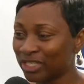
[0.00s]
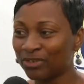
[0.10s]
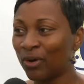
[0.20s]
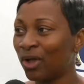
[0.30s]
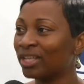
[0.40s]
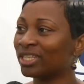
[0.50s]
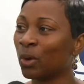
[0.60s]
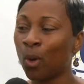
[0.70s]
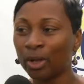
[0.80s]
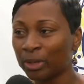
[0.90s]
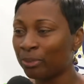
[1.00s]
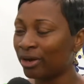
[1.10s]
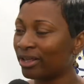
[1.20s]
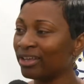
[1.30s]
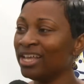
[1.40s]
strong. It's a quality
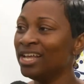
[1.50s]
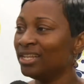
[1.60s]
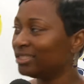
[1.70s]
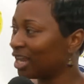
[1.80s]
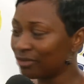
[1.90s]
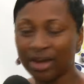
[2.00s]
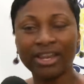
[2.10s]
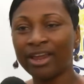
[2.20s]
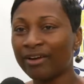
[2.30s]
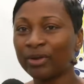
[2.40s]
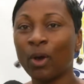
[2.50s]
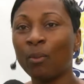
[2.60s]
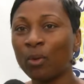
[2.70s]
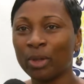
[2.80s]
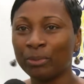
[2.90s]
product done right here at
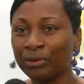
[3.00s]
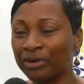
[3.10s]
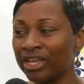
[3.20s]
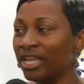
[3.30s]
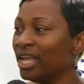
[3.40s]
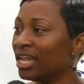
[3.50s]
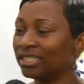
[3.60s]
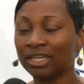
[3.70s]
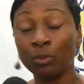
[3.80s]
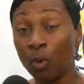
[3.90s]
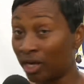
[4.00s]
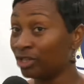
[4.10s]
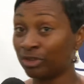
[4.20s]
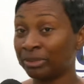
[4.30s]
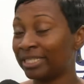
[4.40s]
Commonwealth Brewery. It's a 100%
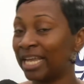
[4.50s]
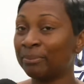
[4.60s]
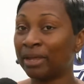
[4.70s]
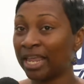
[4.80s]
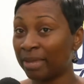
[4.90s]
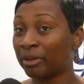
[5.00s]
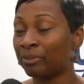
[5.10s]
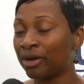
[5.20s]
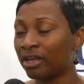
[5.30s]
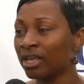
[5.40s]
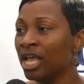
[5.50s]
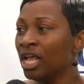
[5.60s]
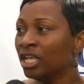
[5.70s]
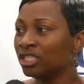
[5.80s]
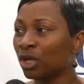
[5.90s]
Bahamian product.
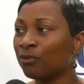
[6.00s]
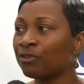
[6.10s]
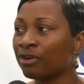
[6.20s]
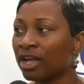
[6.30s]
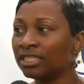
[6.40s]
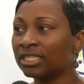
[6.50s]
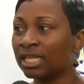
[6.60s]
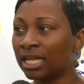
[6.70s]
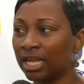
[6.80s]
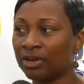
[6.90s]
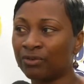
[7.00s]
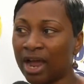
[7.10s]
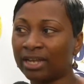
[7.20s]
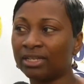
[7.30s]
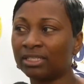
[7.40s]
So for us, Kalik
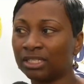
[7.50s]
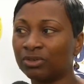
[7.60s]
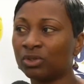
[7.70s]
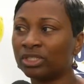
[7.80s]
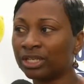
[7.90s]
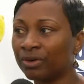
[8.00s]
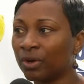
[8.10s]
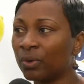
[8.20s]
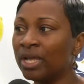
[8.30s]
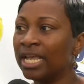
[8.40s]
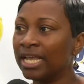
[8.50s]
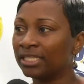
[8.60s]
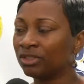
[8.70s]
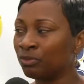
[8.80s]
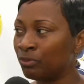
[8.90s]
Radler 00
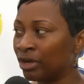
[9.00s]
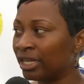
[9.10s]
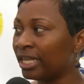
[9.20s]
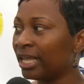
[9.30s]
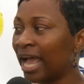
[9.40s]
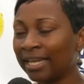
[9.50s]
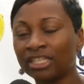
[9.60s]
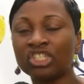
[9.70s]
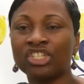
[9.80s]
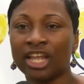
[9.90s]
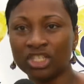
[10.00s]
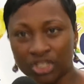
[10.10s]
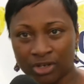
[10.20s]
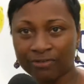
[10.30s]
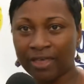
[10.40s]
is really an
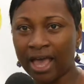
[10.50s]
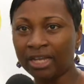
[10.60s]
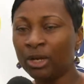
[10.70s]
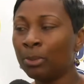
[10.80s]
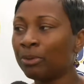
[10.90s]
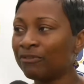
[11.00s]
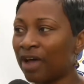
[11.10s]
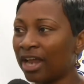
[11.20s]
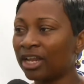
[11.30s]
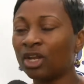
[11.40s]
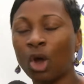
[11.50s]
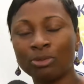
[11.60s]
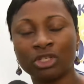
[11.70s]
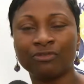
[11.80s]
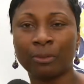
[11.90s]
extension of that, providing an
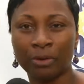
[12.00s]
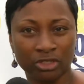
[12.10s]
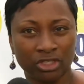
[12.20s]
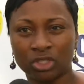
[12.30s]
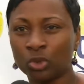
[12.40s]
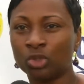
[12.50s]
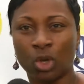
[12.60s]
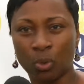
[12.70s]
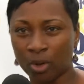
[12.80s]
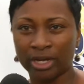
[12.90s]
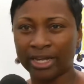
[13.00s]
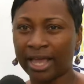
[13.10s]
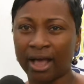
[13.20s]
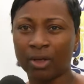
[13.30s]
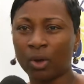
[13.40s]
option for persons who don't want
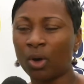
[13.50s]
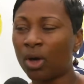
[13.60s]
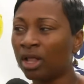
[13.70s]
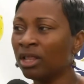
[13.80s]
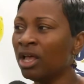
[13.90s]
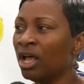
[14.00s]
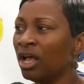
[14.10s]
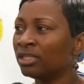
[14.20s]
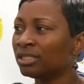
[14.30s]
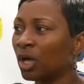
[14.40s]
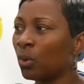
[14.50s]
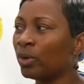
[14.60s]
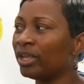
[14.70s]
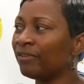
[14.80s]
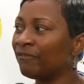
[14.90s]
any alcohol. So
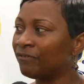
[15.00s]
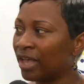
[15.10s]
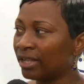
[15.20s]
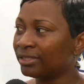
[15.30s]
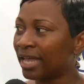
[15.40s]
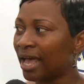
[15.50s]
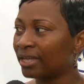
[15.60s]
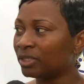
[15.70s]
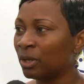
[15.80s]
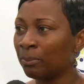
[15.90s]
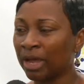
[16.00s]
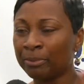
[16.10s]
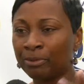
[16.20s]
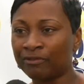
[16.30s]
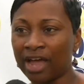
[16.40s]
we felt that
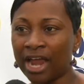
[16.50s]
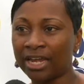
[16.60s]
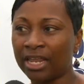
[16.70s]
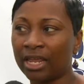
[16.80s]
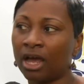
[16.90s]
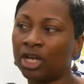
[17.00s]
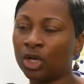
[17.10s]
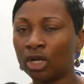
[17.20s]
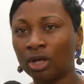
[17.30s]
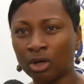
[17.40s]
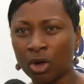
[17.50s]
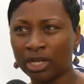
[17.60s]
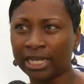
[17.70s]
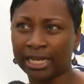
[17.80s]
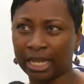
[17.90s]
by providing a
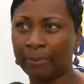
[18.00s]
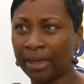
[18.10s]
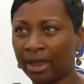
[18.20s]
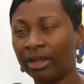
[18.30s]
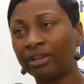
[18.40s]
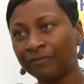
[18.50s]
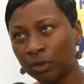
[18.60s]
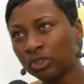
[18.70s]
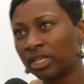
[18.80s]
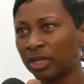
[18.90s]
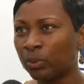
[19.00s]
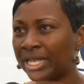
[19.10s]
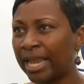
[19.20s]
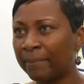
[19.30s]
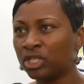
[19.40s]
non-alcoholic Kalik beer, infusing it
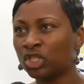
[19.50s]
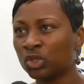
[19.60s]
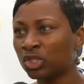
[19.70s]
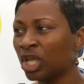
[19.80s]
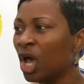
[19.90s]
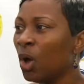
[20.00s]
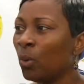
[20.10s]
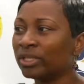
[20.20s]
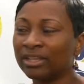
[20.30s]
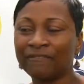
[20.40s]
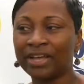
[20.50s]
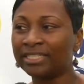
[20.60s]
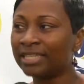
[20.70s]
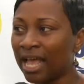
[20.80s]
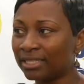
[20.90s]
with lemon juice, was a
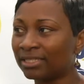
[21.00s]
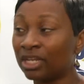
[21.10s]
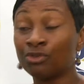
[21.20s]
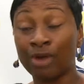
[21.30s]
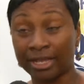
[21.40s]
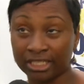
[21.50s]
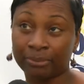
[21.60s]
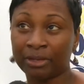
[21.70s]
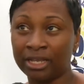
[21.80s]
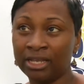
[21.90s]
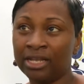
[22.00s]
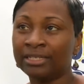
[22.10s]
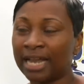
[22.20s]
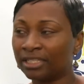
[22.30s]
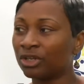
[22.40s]
fantastic recipe
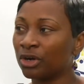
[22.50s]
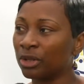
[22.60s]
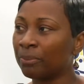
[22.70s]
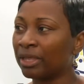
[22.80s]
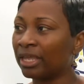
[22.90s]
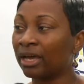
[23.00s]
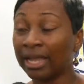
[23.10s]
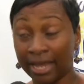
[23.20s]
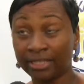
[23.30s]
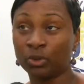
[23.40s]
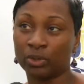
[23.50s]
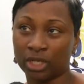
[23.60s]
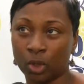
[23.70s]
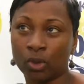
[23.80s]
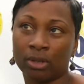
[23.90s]
that's going to be a hit with
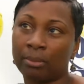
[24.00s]
the local